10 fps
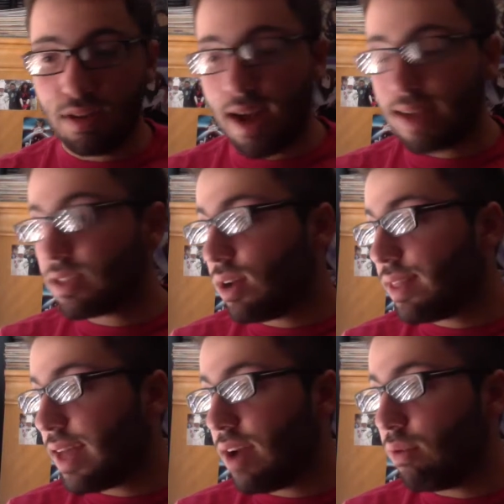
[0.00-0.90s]
I saw
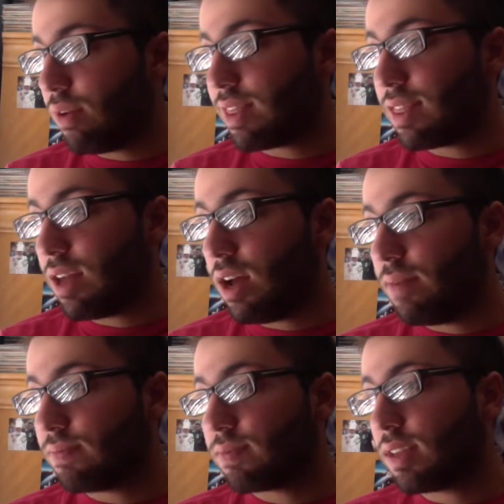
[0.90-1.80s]
that with
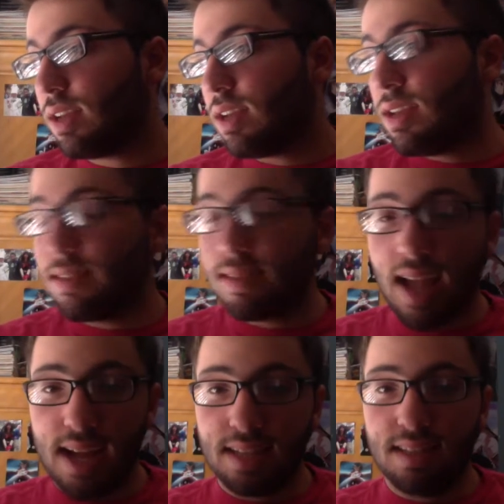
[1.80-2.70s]

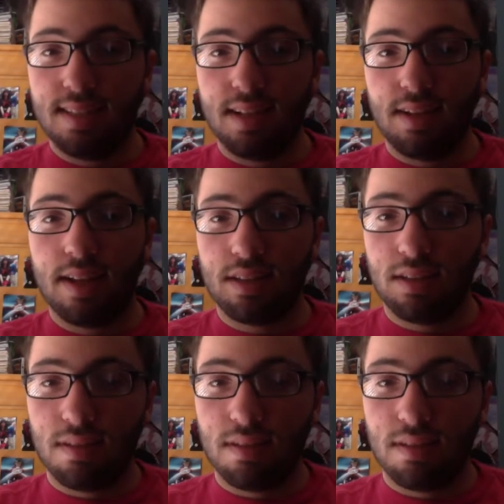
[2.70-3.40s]
Zach and Dylan.